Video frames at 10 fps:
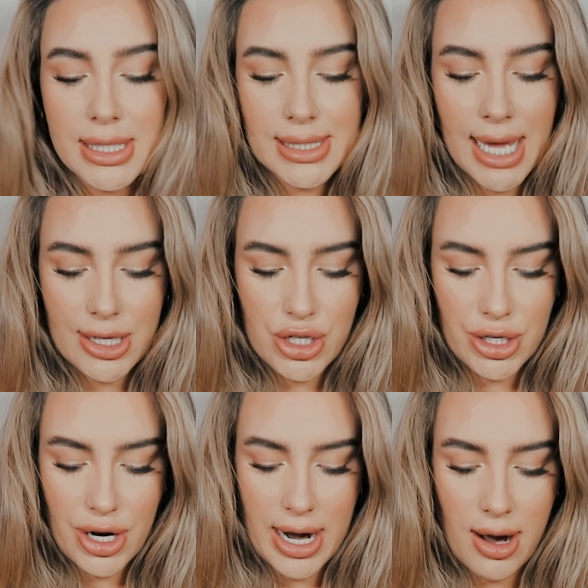
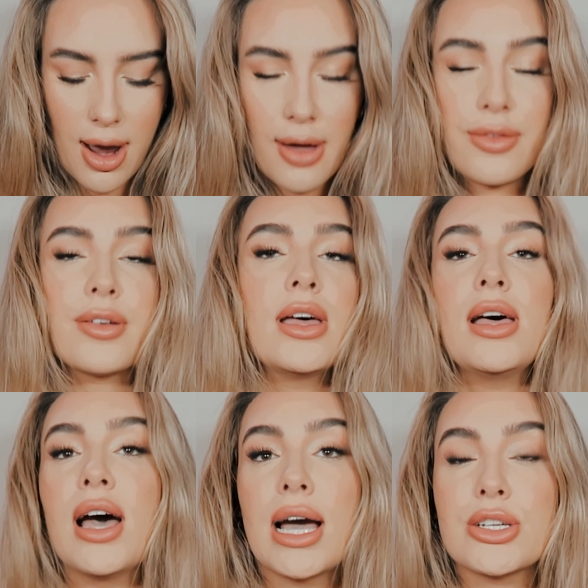section your hair off.
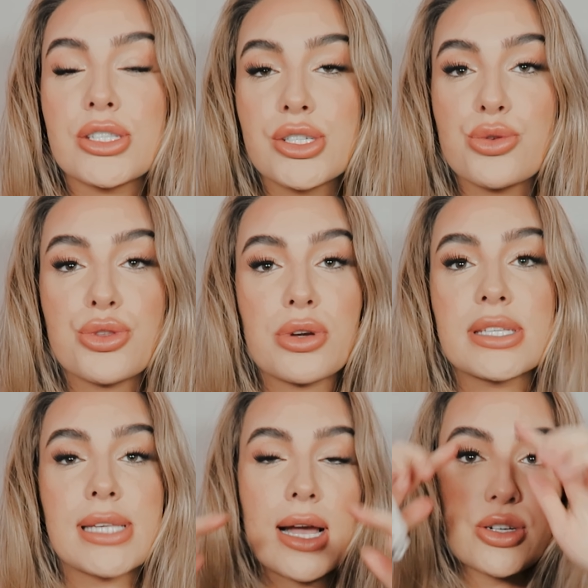I just do
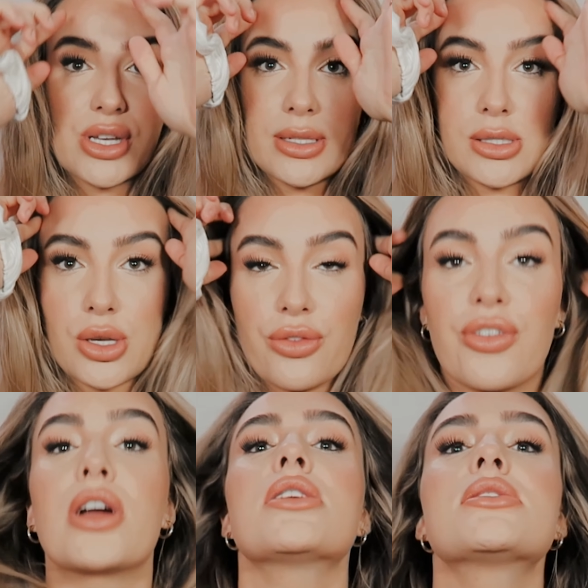3 sections. So
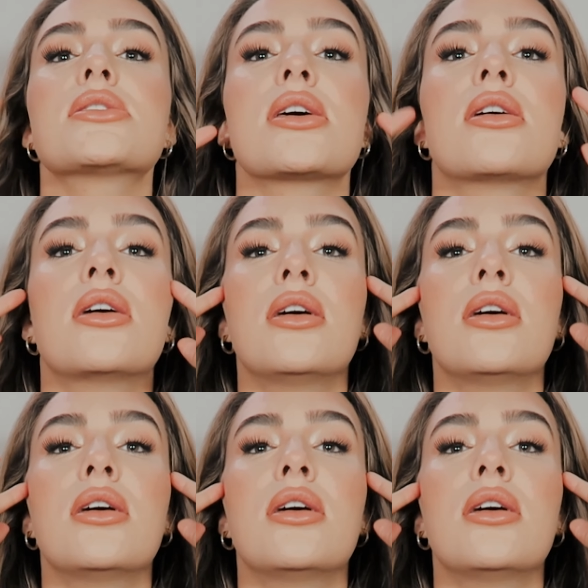first,